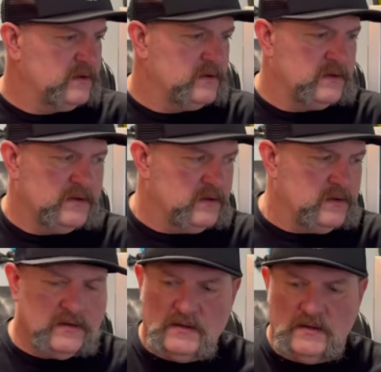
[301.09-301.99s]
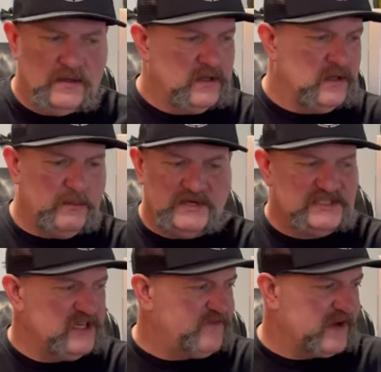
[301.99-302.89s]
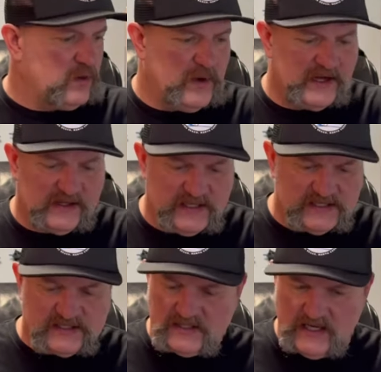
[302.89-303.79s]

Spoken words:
I'm gonna see if I can wing this